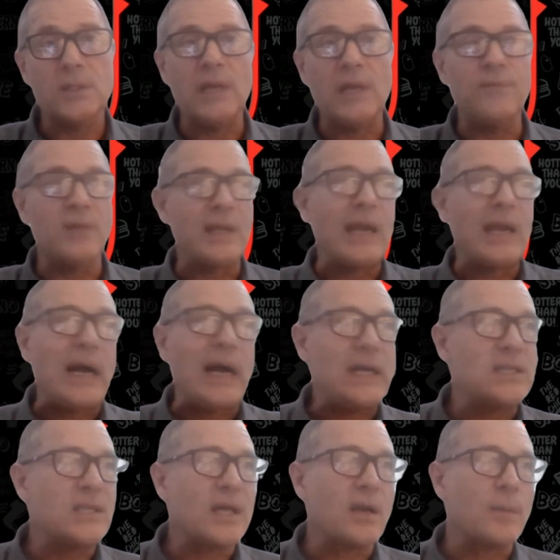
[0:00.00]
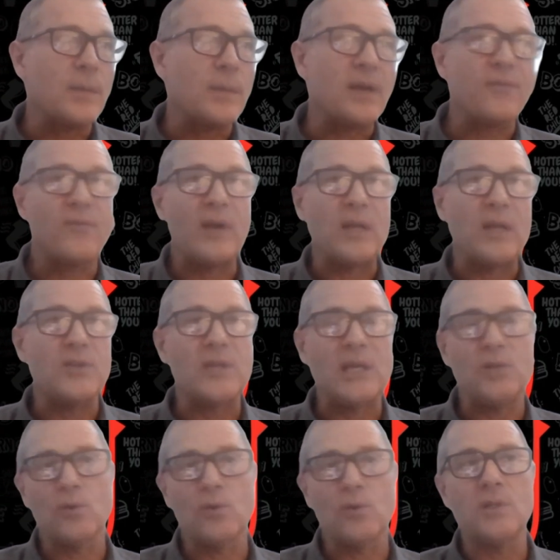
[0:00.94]
Even the guys that are big
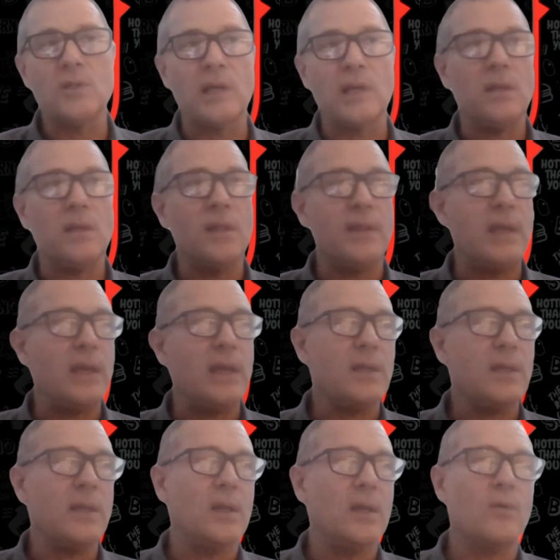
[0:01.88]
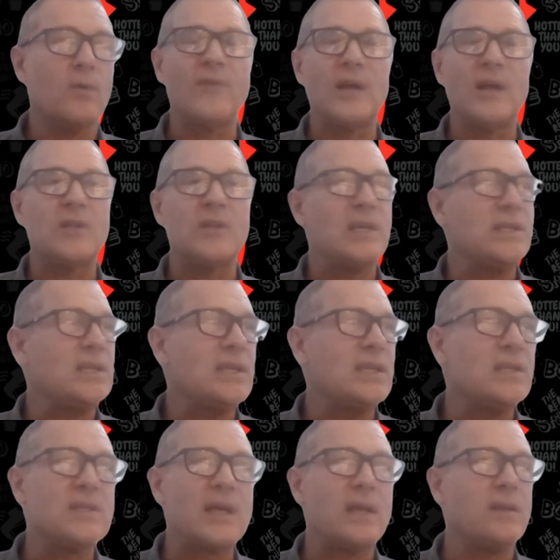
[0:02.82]
franchisors that they, you know,
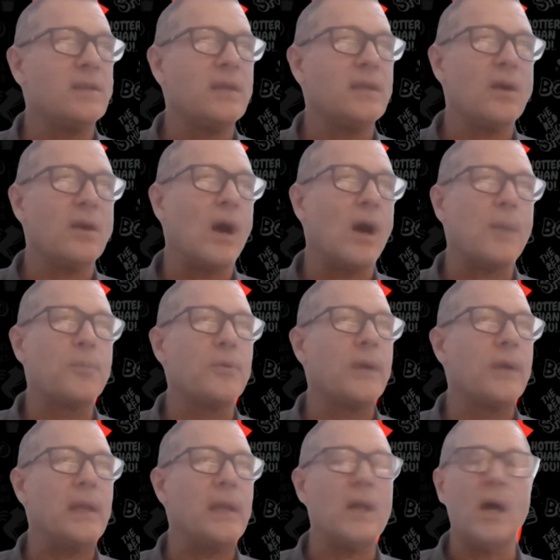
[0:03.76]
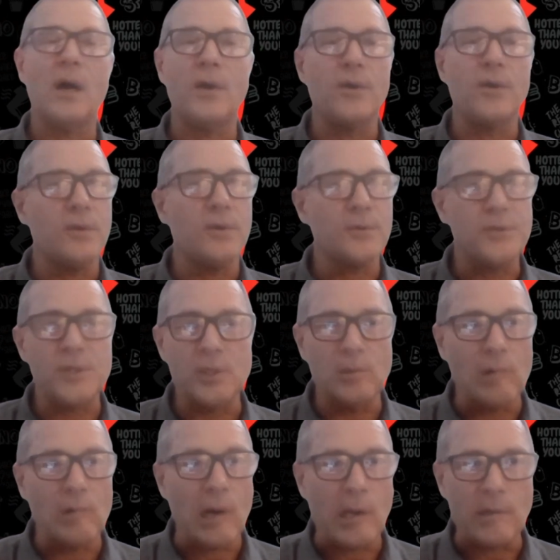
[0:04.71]
franchisees that, you know, operate 100 or
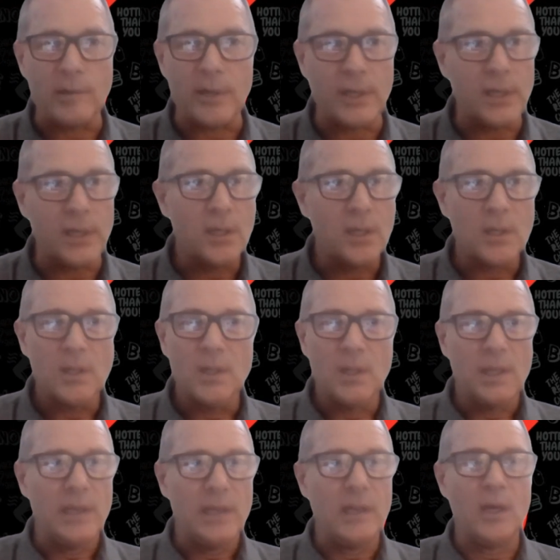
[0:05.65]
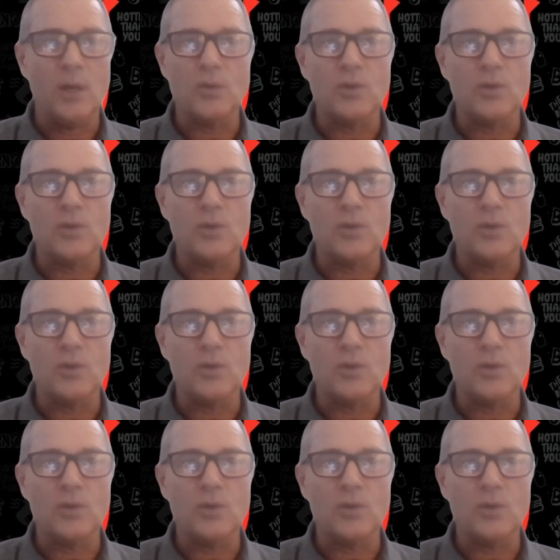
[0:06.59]
200, you know,